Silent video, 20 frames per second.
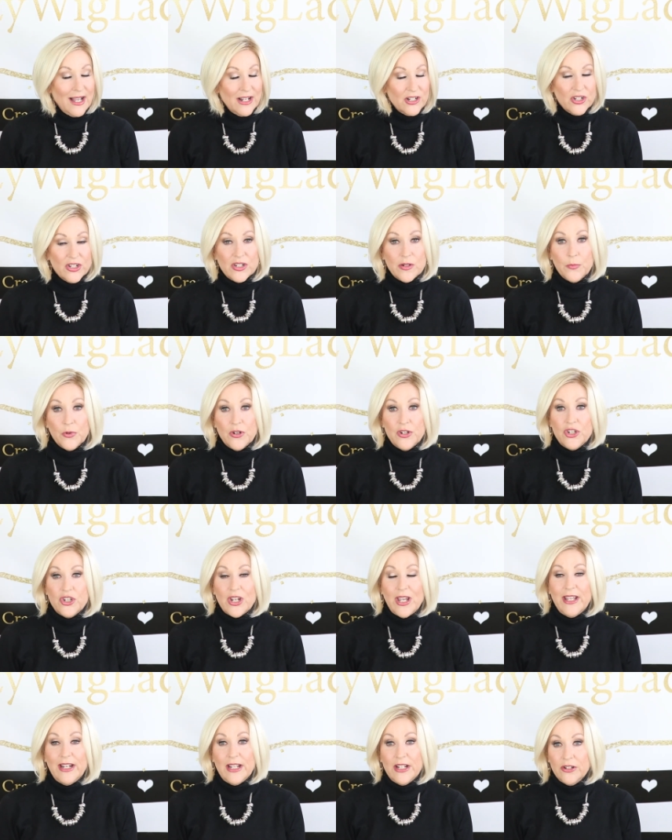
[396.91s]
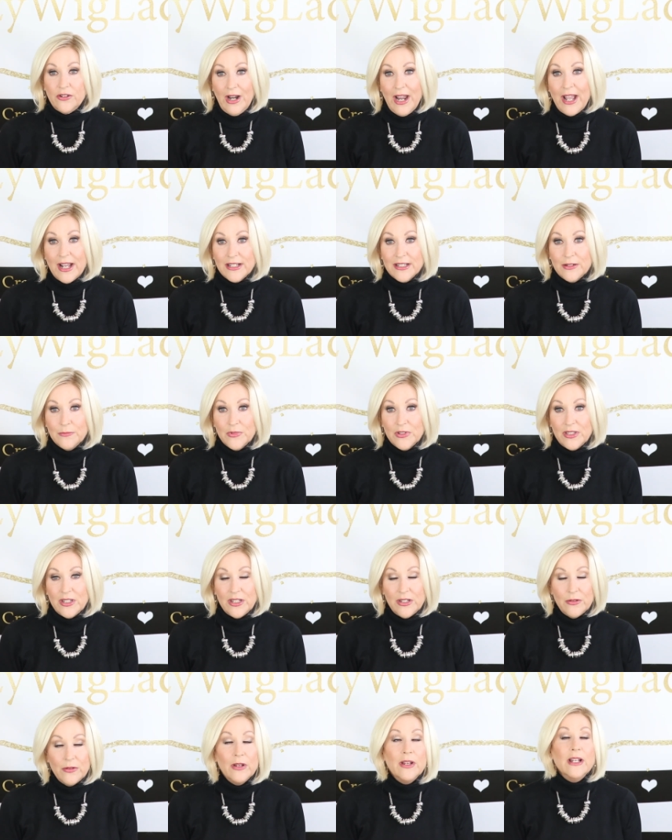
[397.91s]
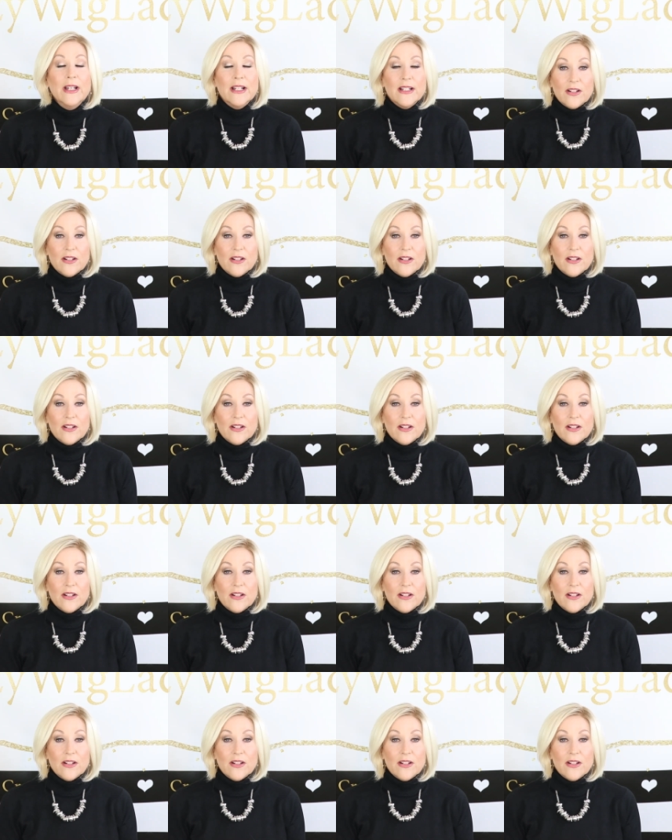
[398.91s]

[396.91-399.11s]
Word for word: I just appreciate interacting with you.